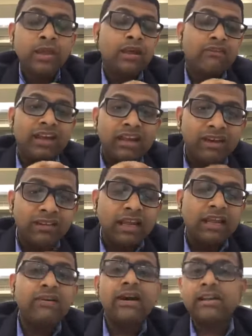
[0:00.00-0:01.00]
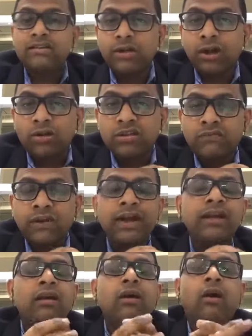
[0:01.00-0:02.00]
Whenever the liver is detoxified,
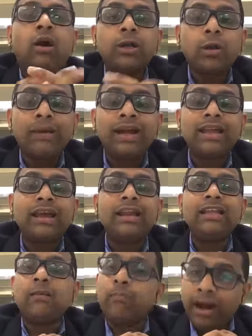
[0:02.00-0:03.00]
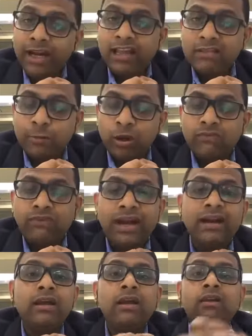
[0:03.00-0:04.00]
automatically the blood is
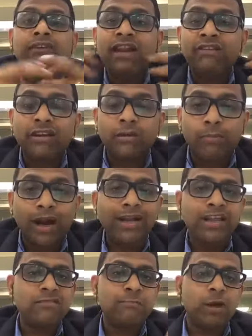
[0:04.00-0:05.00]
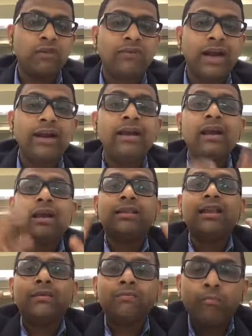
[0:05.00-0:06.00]
purified. Whenever the blood is purified,
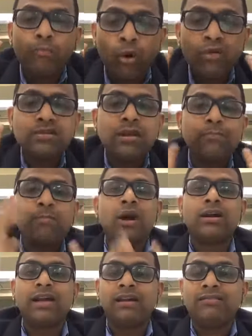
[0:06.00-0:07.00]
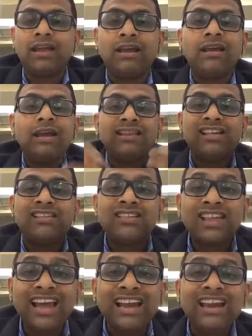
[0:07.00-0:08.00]
the most important thing, the
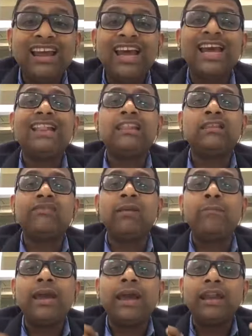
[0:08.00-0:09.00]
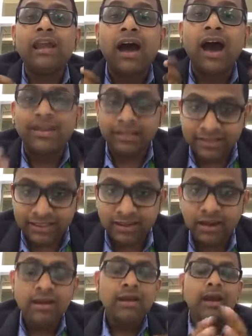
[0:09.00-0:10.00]
skin health will be enhanced.
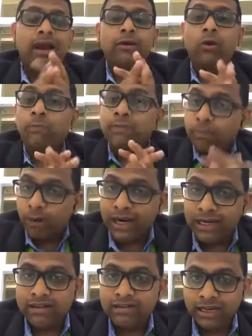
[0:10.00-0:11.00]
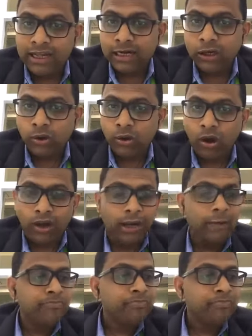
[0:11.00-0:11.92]
I hope the point is clear to you all.